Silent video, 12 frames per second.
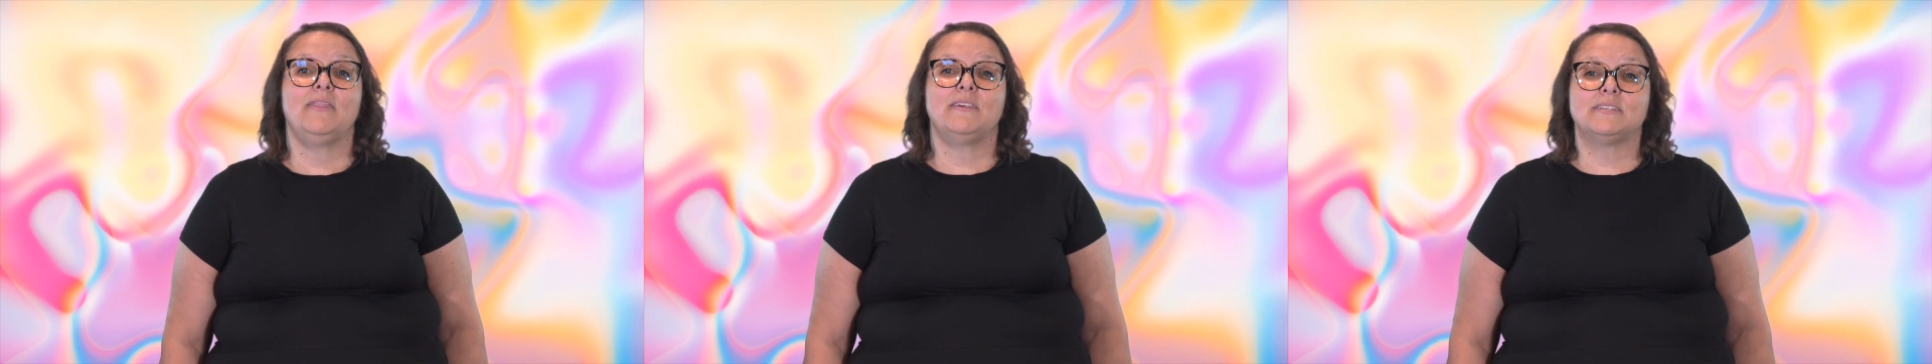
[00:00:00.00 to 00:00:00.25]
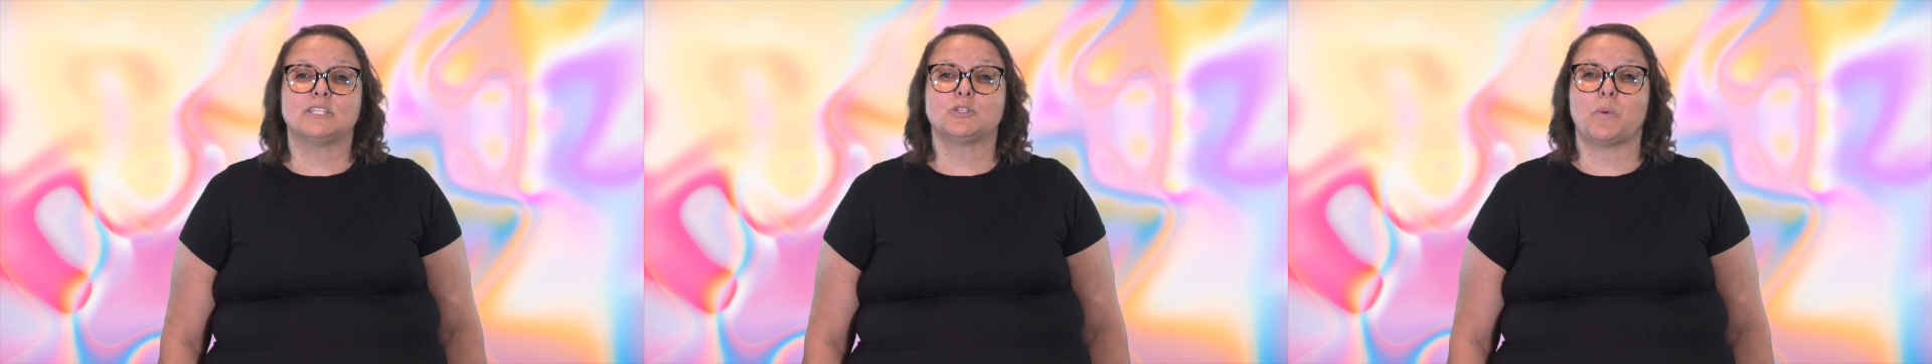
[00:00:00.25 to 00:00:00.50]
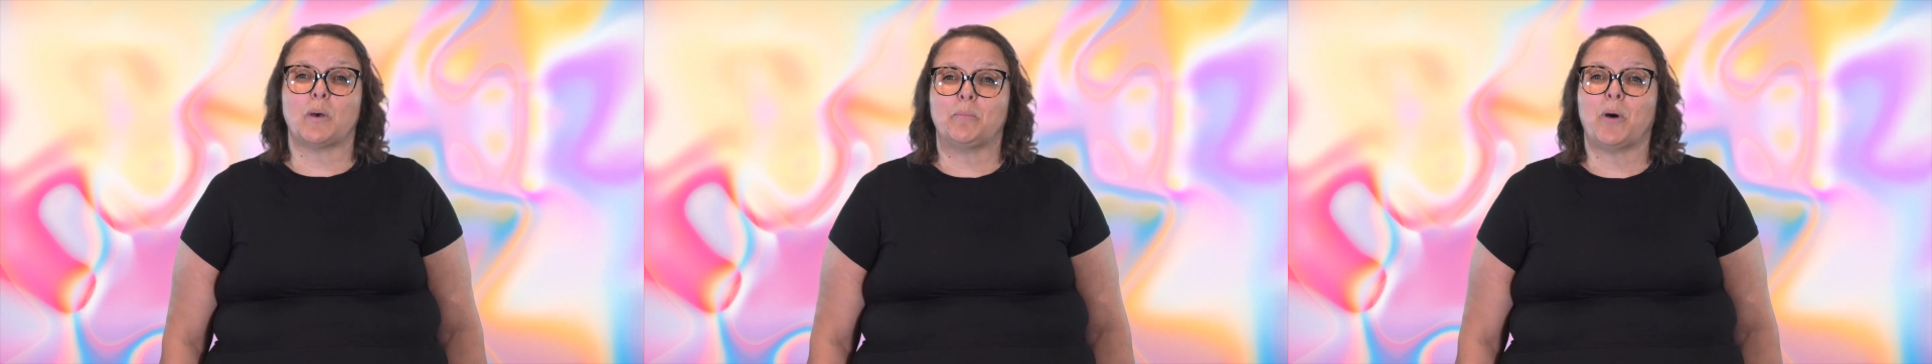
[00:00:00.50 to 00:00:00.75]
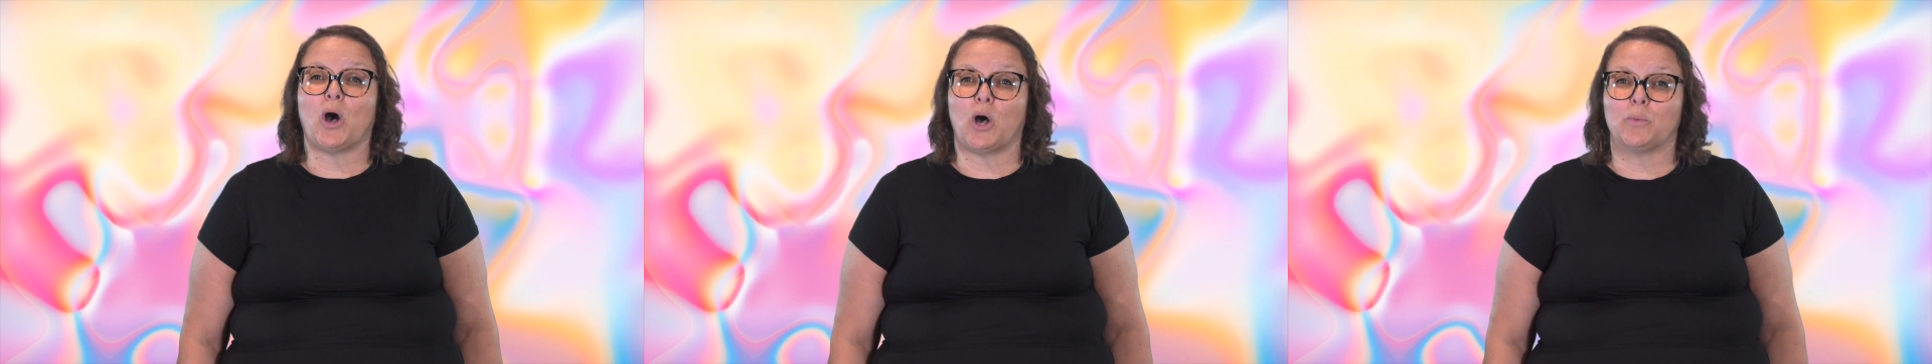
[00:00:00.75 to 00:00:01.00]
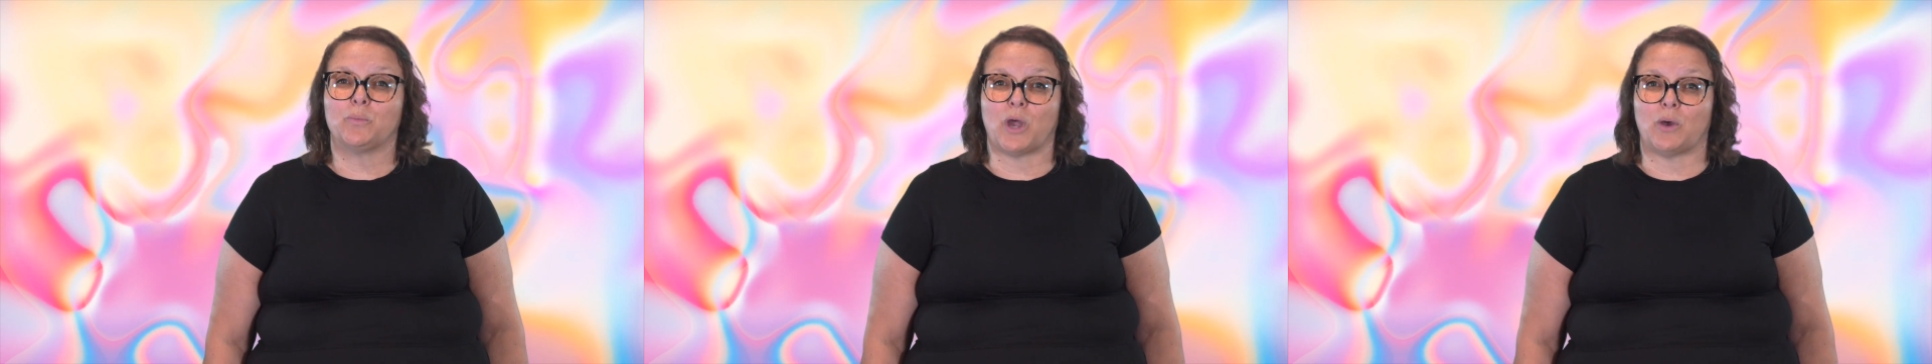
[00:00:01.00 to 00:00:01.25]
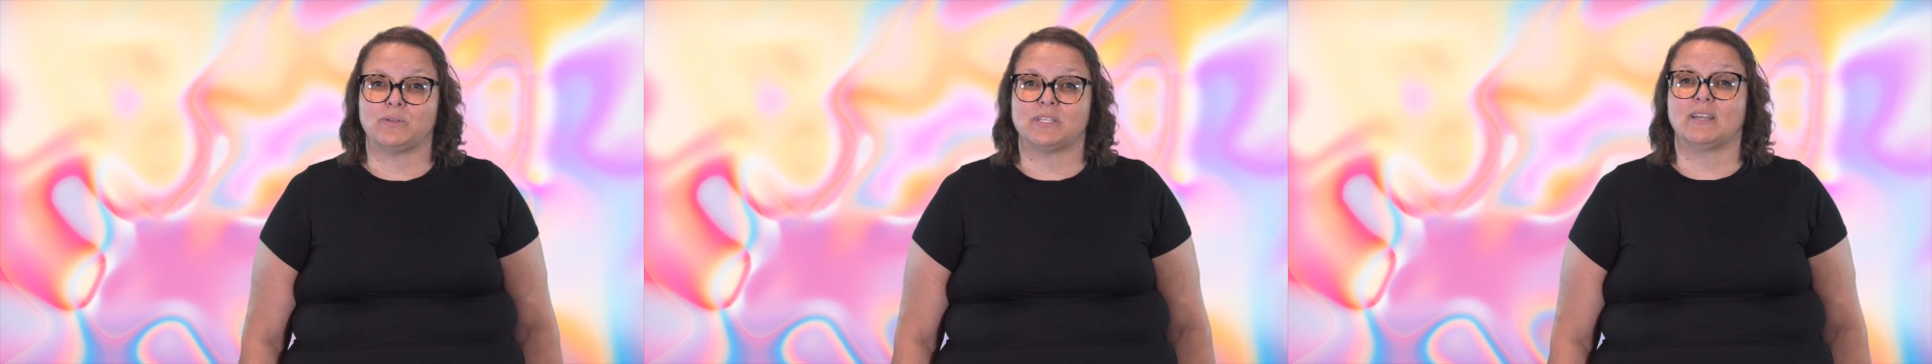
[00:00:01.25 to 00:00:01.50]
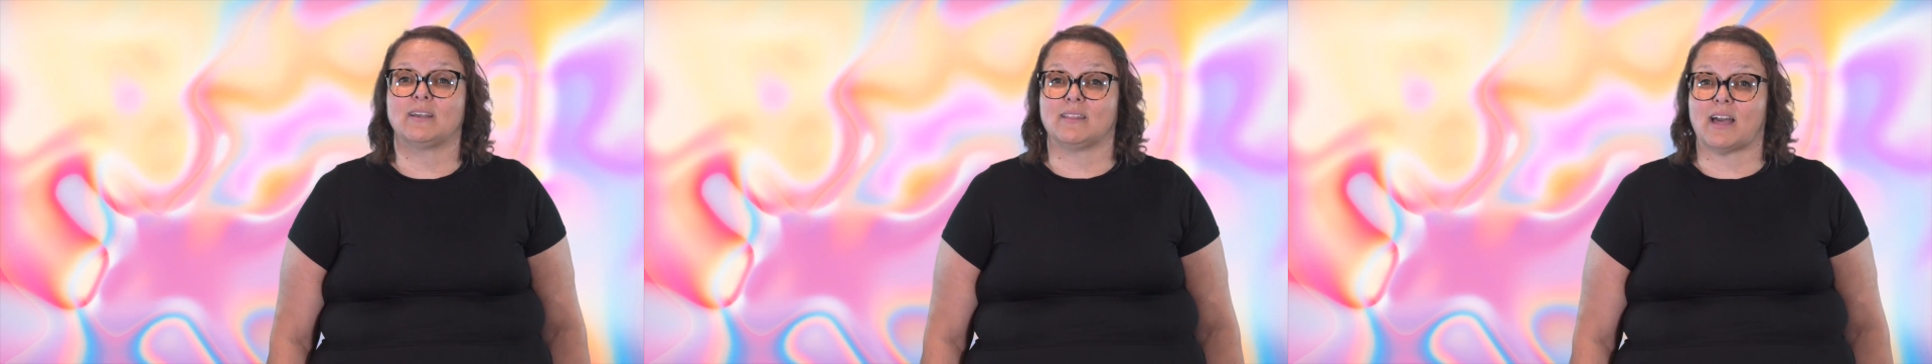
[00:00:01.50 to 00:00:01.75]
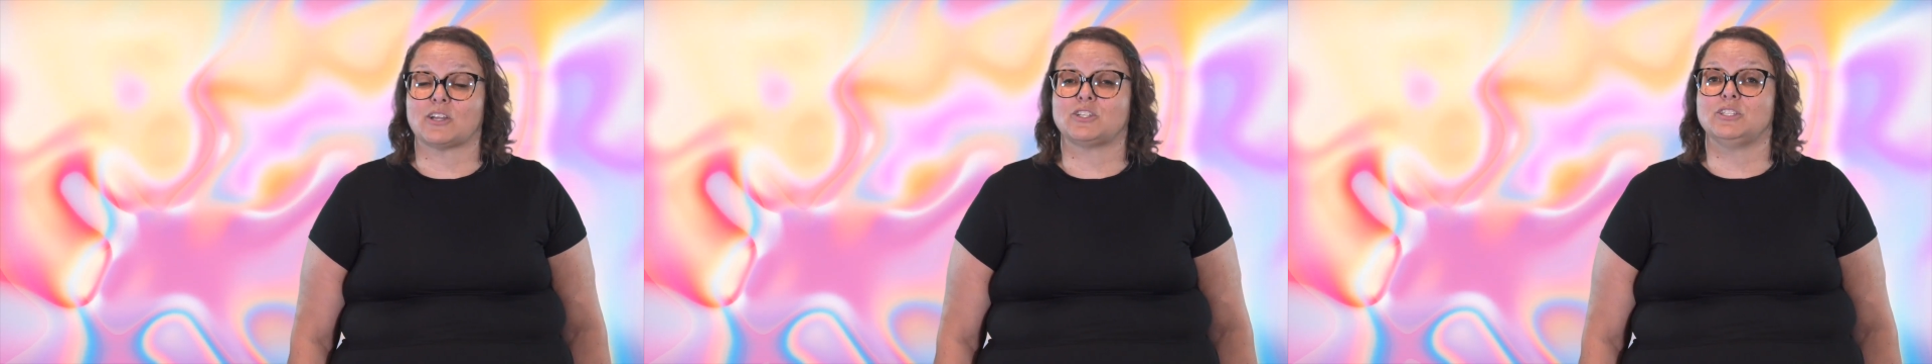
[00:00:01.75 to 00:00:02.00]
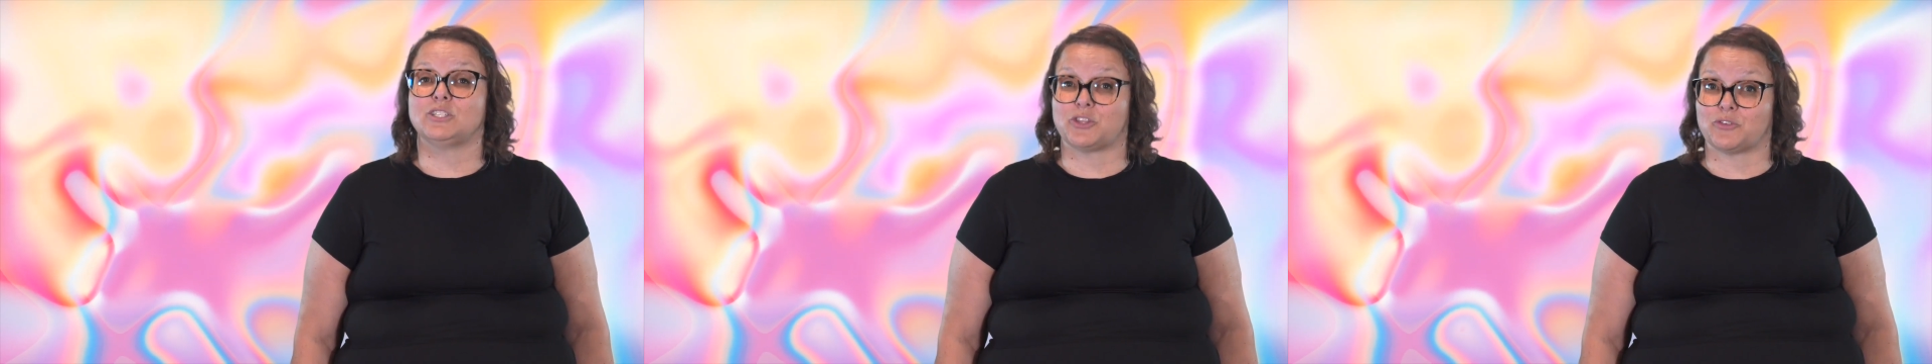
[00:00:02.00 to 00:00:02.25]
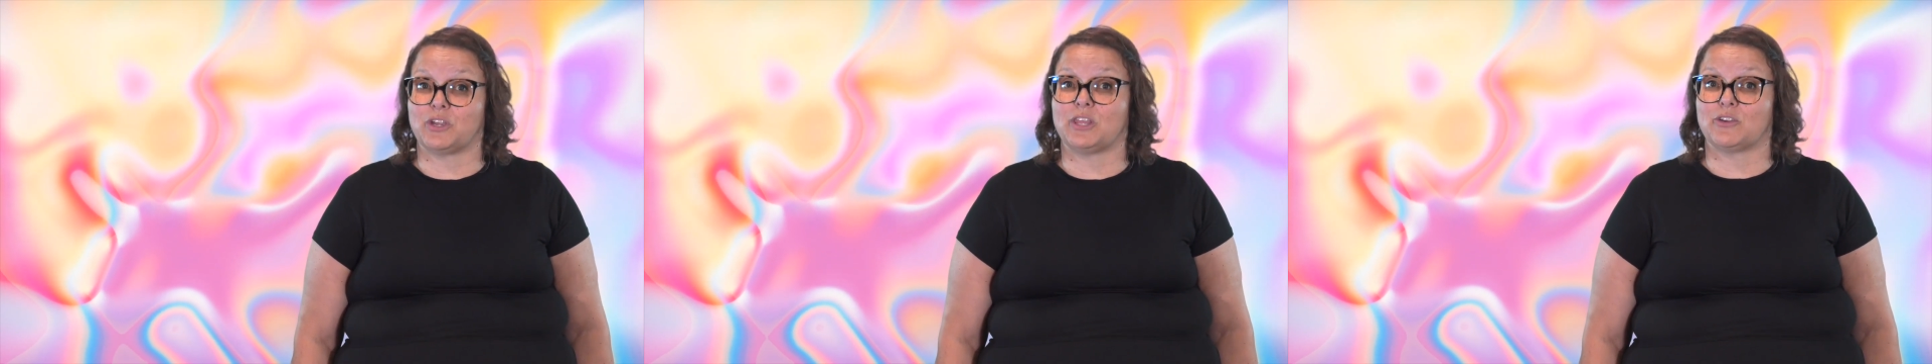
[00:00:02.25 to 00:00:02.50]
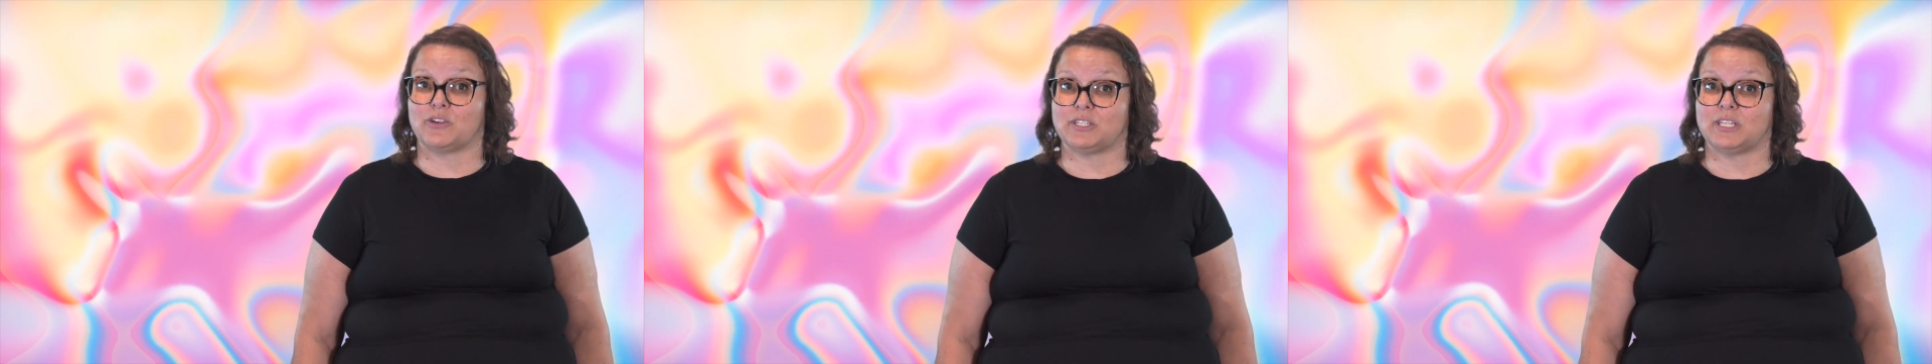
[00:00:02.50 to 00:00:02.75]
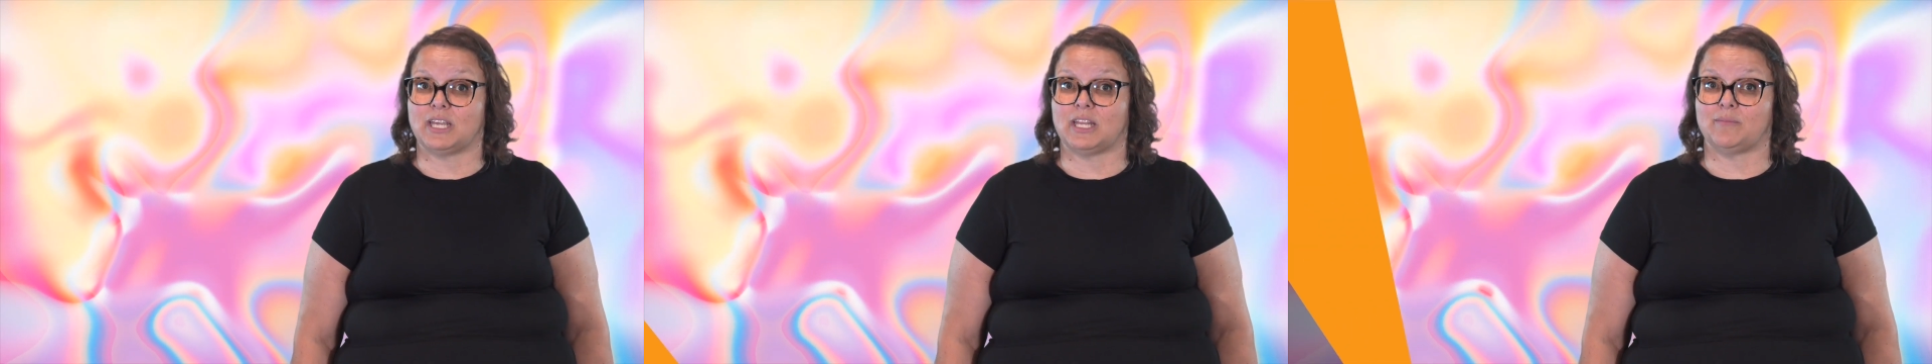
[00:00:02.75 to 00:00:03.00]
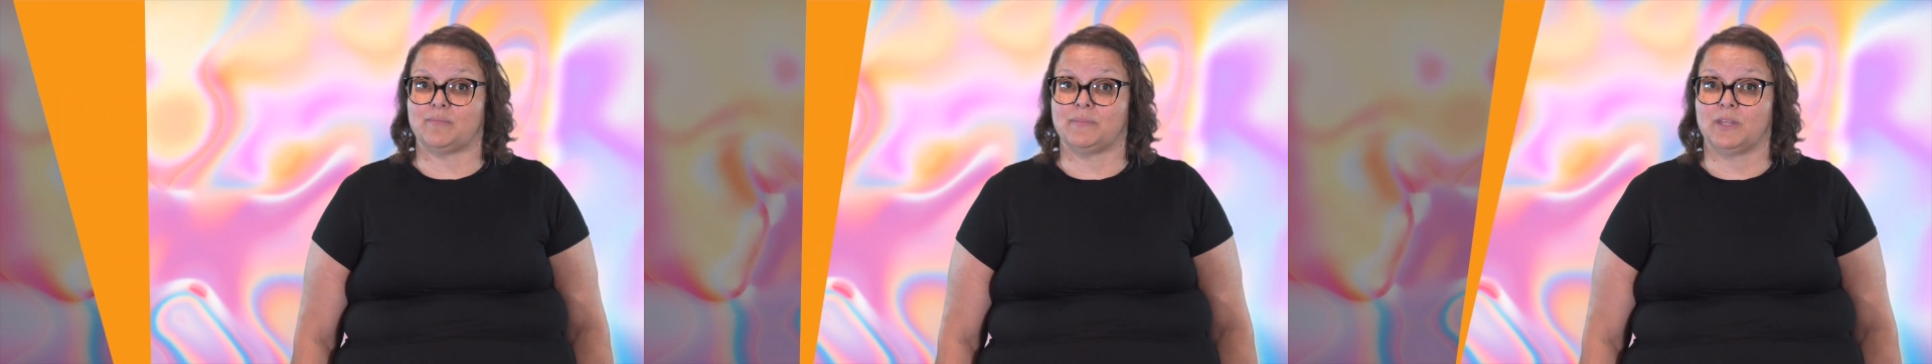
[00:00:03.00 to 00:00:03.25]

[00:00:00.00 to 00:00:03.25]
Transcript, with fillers: This is what Paul wrote in Colossians 3:13.